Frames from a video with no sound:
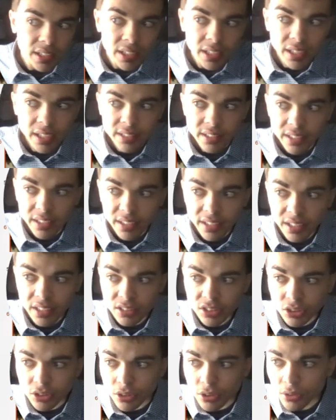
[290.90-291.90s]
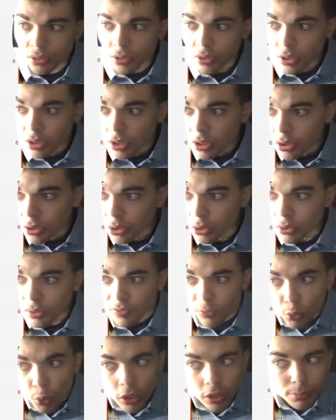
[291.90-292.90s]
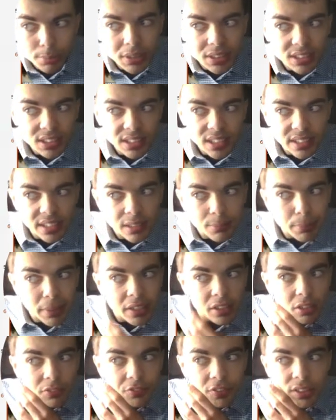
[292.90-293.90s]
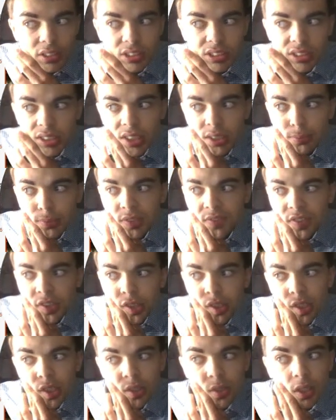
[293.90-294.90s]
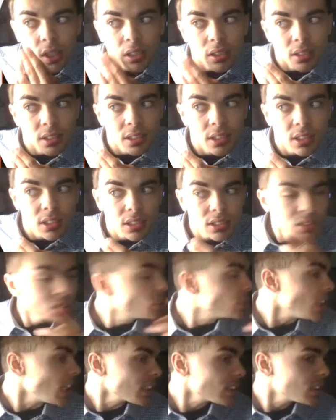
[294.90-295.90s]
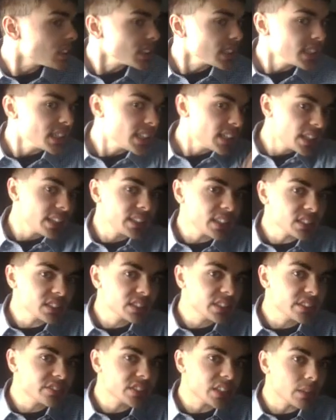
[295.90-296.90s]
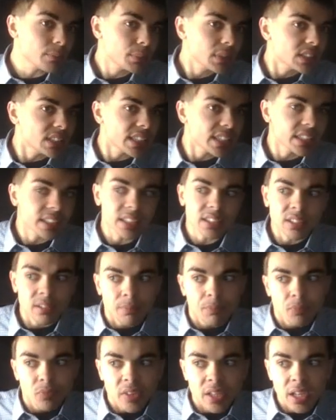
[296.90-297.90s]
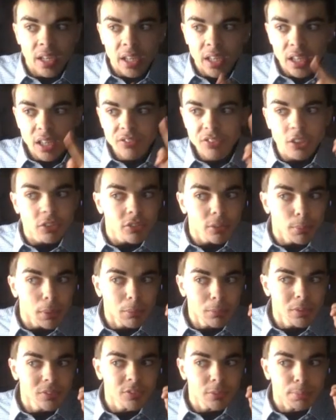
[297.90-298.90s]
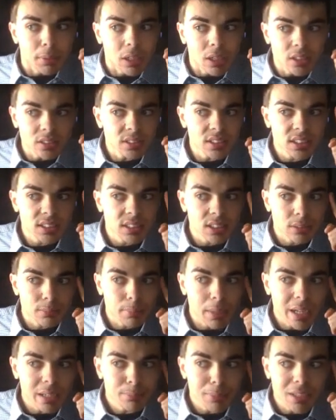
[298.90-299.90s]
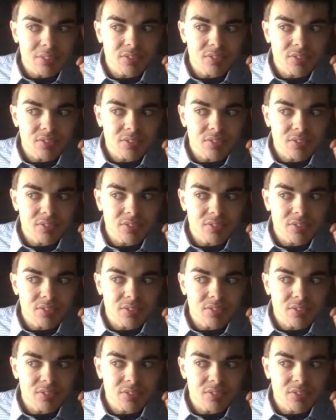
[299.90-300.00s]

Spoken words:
an issue in the workplace, and it can make you feel ashamed of who you are. Luckily, initiatives can be taken. If you remember the policies and abide by